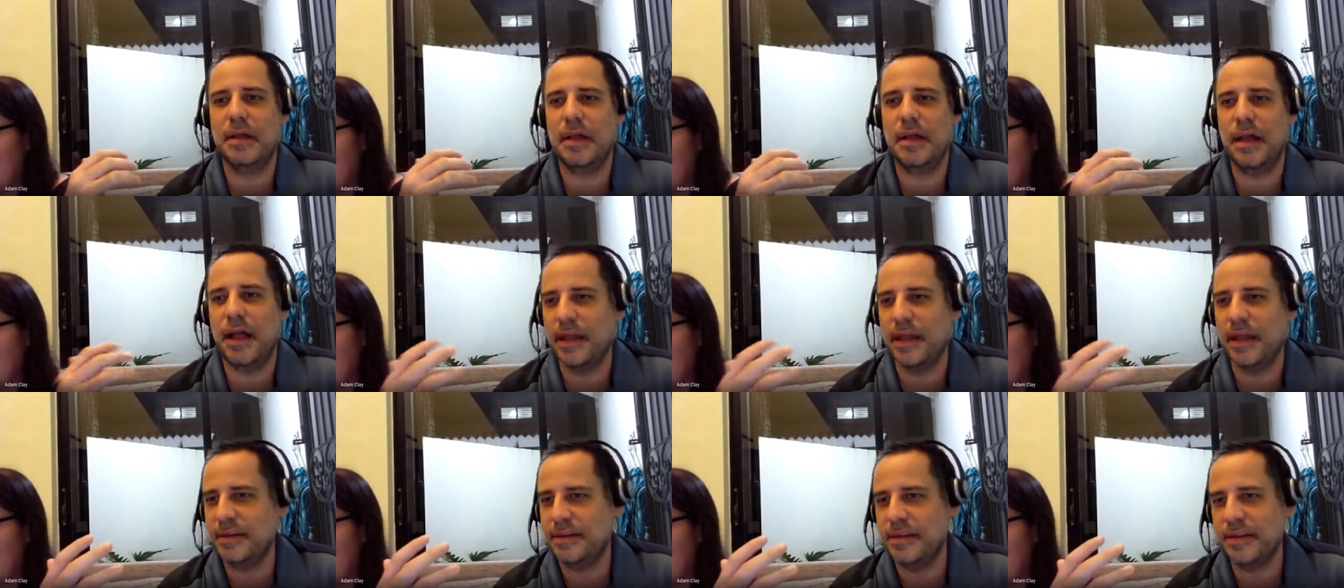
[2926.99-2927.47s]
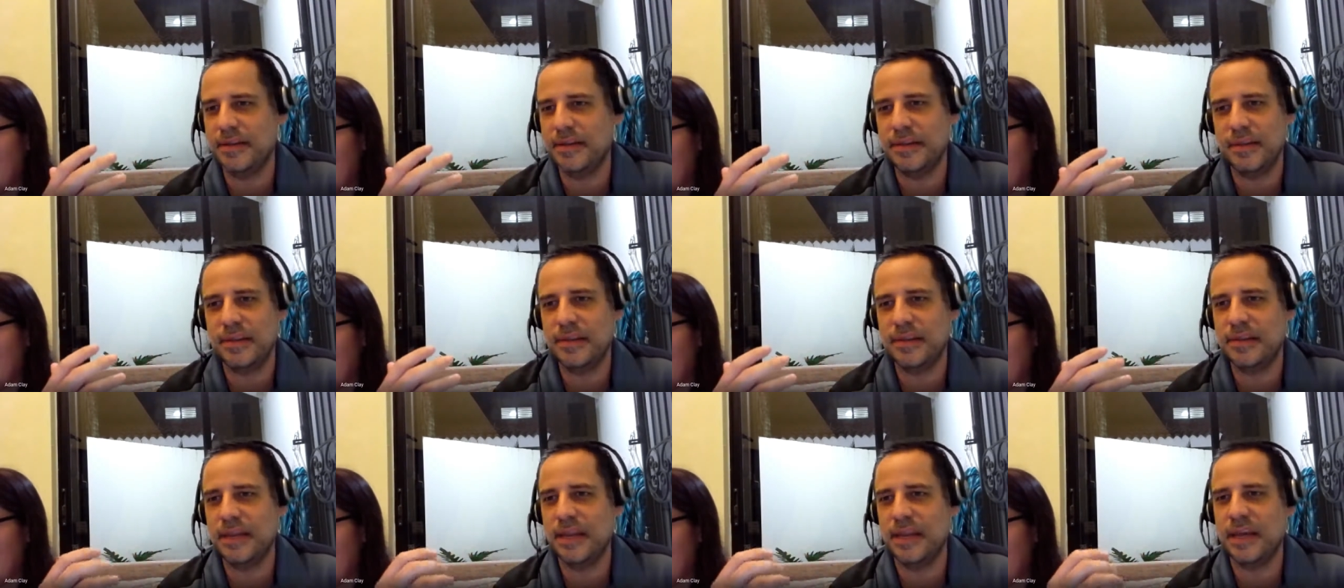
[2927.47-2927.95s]
I did this
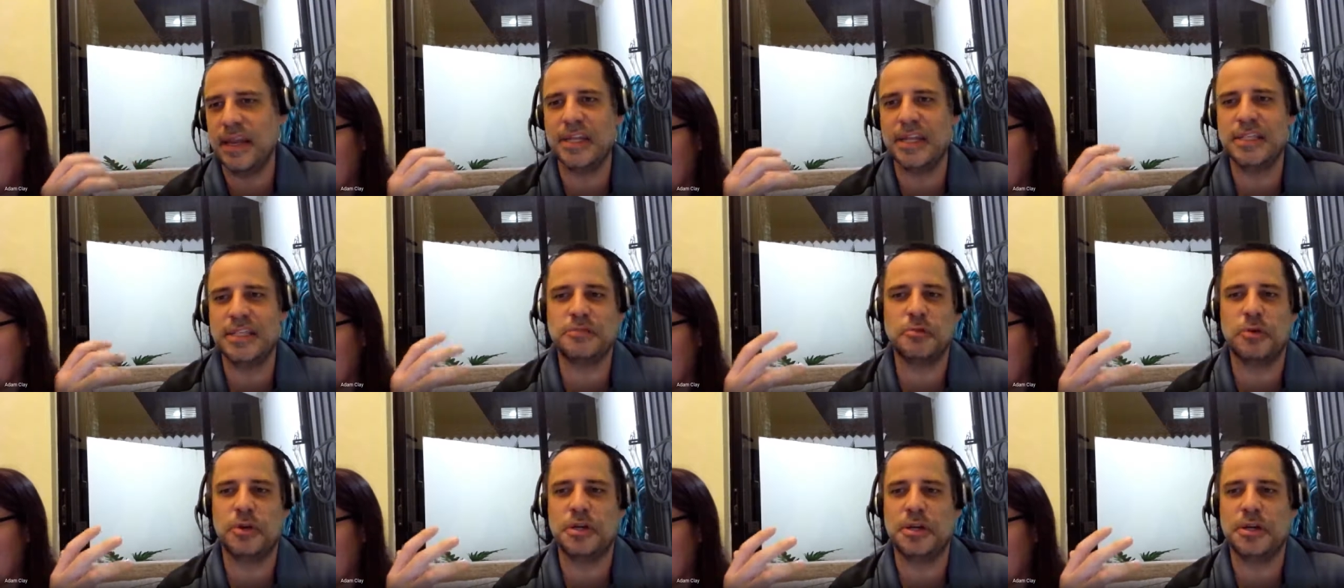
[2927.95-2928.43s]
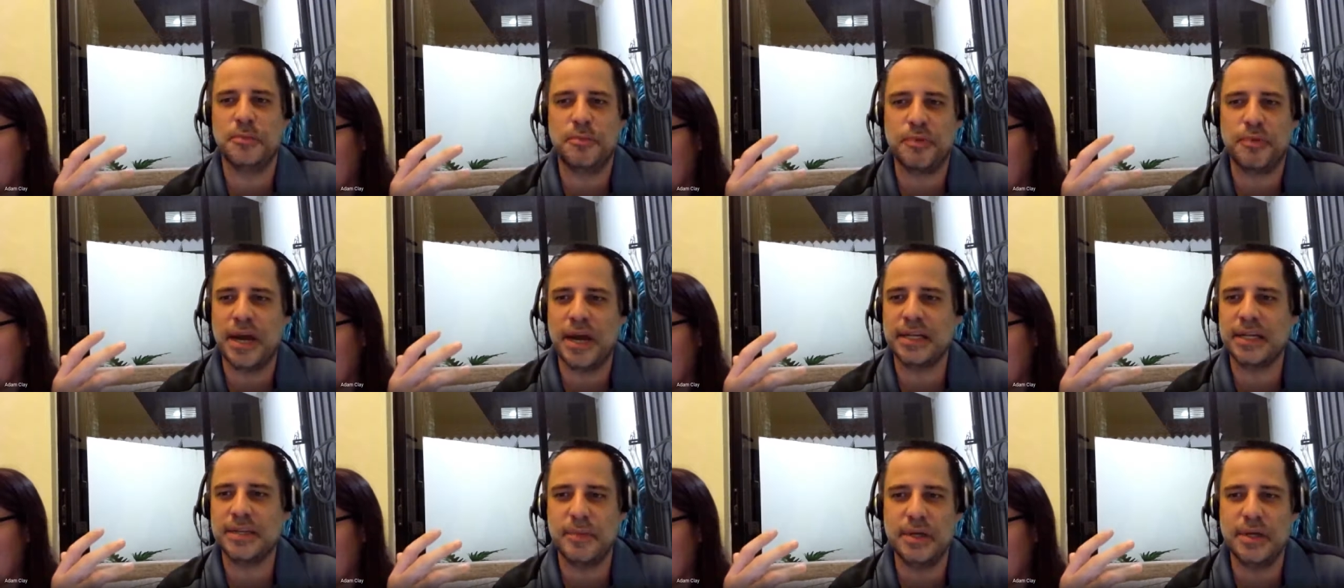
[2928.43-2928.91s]
thing and I just wanted to
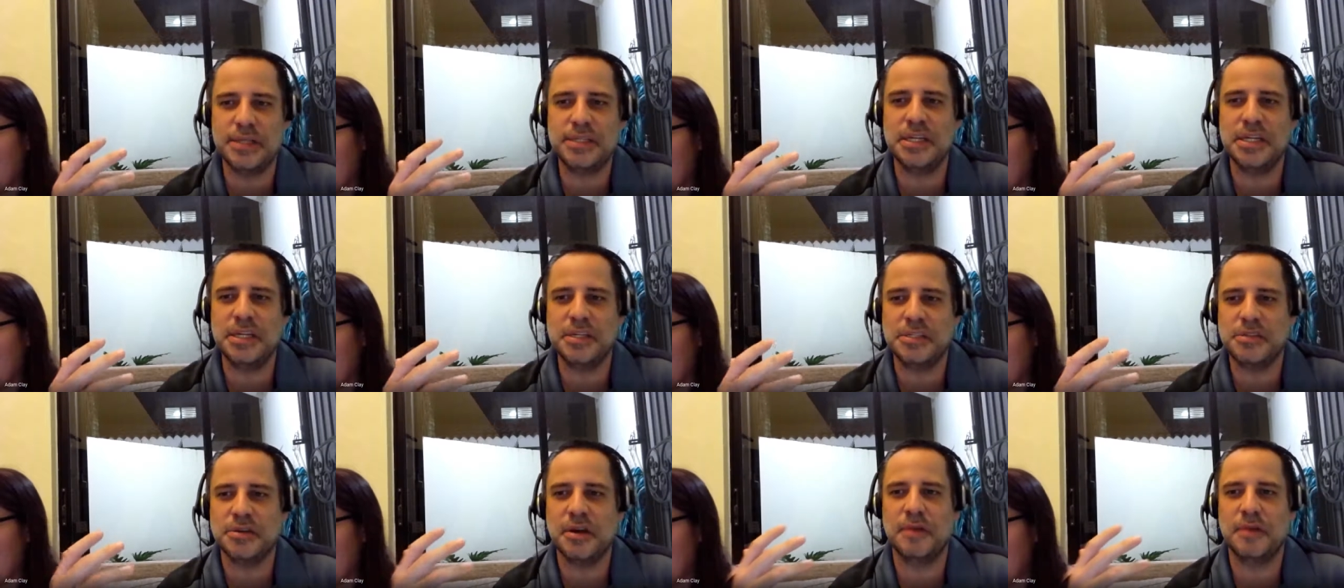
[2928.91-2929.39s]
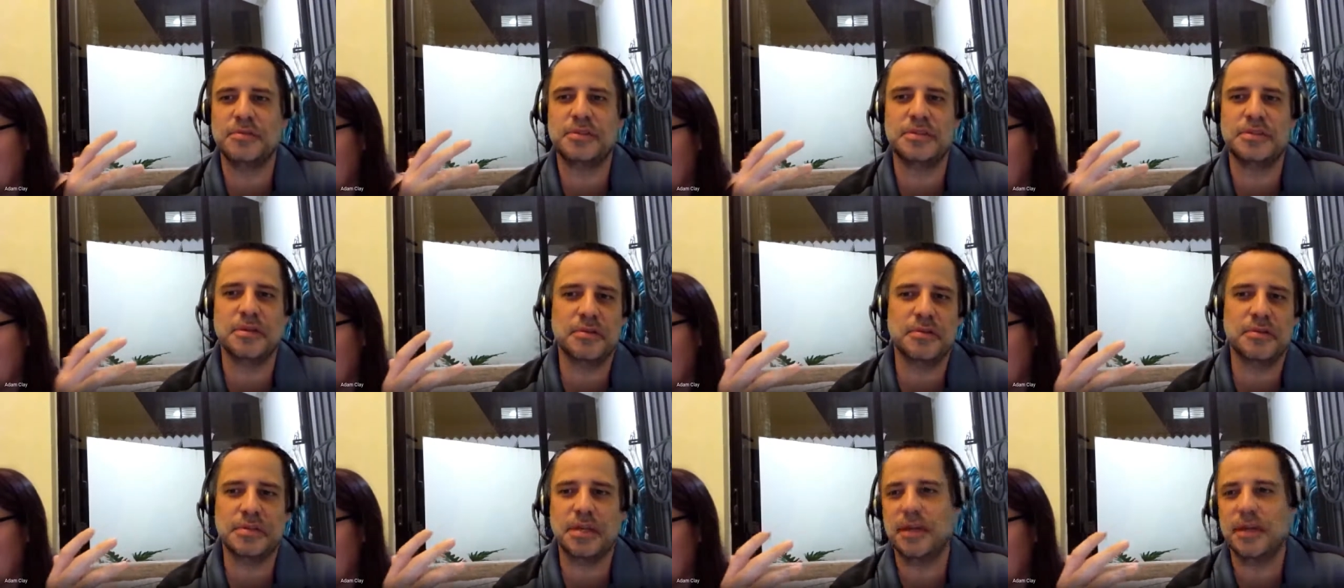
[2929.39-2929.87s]
brag to my teacher. I'm so
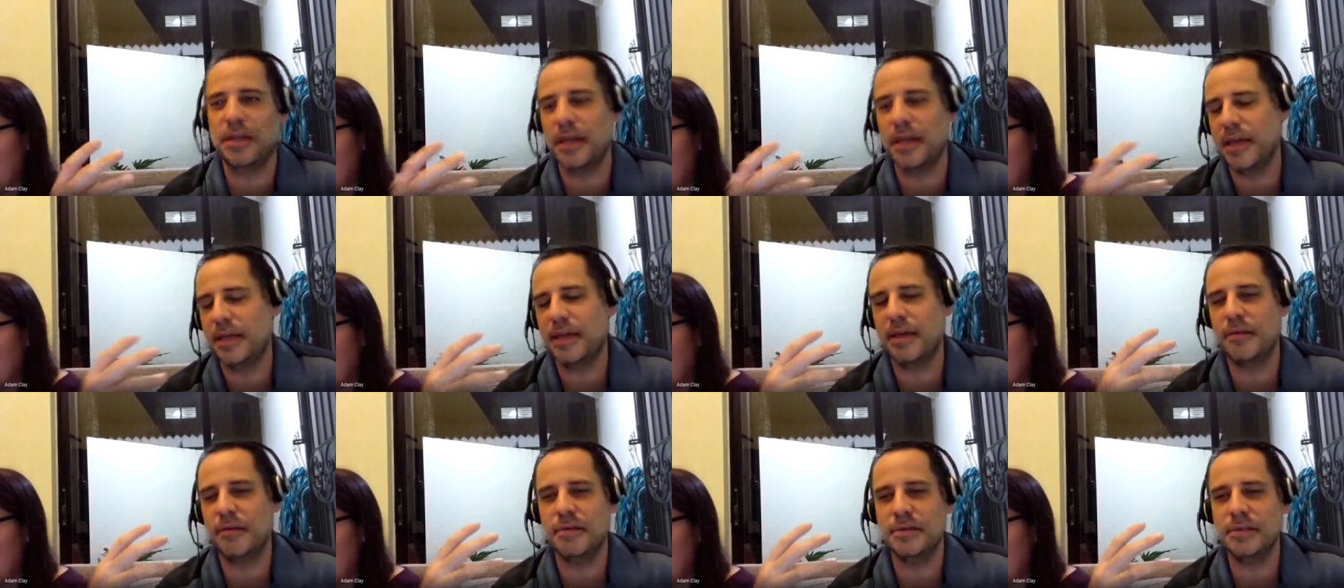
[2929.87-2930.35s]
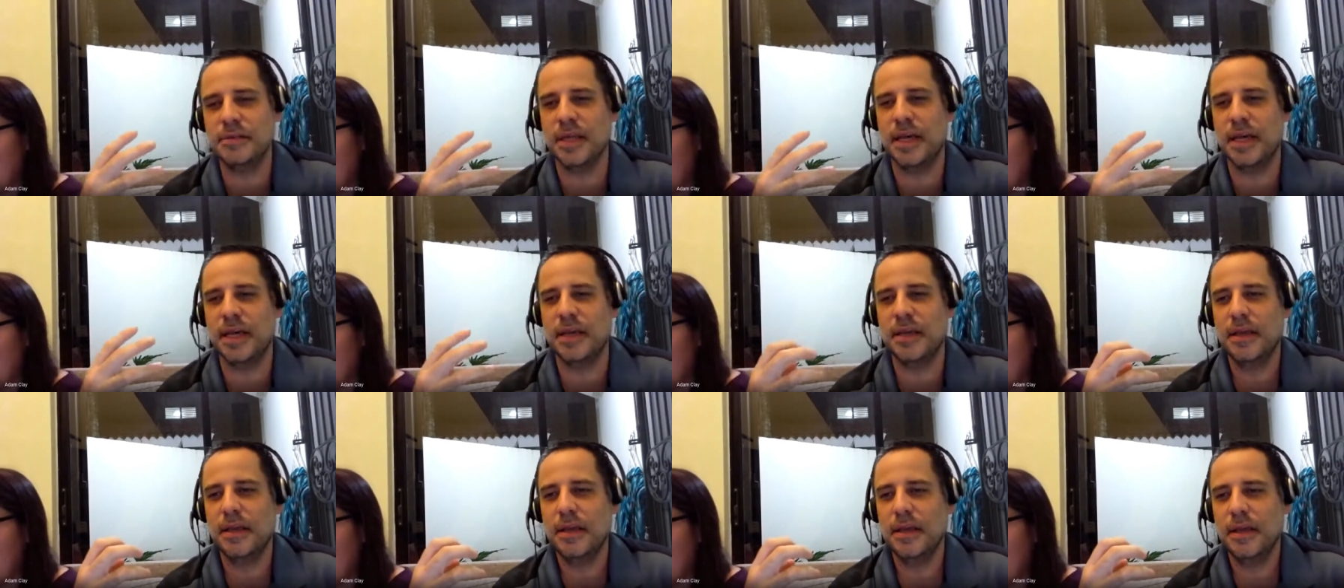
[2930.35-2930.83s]
excited. Like, it was like,